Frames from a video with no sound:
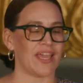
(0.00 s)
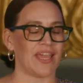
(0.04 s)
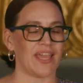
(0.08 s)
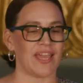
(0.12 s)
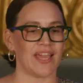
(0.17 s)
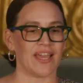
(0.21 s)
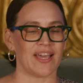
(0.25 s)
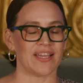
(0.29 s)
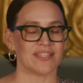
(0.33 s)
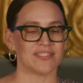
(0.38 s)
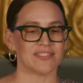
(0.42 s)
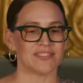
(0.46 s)

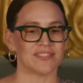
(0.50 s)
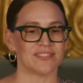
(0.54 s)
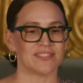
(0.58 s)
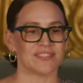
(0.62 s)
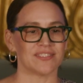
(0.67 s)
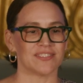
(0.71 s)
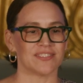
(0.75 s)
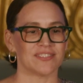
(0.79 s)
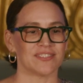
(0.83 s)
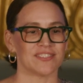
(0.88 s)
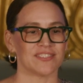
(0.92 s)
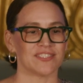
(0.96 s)
And
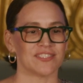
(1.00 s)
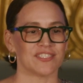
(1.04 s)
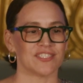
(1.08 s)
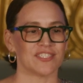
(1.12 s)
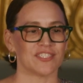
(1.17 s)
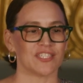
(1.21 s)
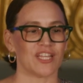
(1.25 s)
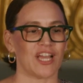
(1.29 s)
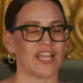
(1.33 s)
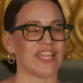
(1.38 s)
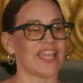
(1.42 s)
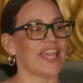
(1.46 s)

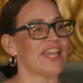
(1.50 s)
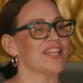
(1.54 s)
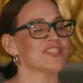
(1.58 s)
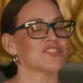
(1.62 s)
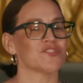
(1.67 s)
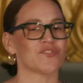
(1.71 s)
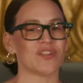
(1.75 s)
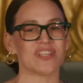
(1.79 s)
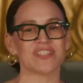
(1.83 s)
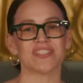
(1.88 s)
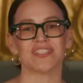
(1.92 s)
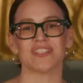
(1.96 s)
I can't
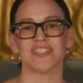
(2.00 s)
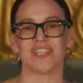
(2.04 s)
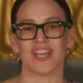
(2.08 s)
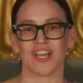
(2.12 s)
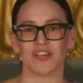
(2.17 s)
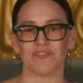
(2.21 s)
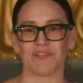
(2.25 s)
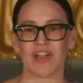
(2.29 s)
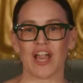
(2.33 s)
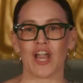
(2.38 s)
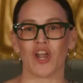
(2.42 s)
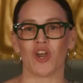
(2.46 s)
stress
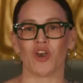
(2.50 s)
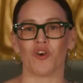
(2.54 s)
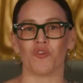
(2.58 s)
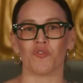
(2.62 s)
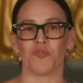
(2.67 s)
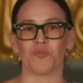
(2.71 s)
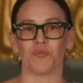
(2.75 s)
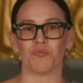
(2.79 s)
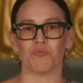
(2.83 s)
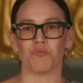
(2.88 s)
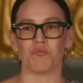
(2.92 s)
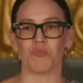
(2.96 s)
enough how
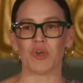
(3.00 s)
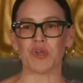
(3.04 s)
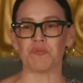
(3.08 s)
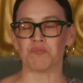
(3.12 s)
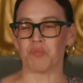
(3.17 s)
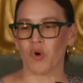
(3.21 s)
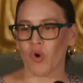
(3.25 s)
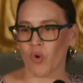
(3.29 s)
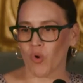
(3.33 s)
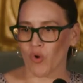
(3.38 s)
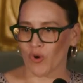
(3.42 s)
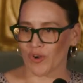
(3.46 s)

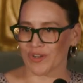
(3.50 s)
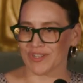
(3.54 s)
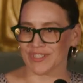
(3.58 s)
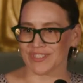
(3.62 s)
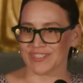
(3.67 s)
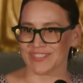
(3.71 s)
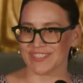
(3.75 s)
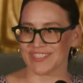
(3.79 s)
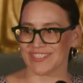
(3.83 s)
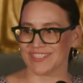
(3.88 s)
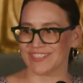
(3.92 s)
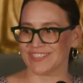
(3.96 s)

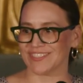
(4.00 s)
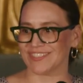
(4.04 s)
important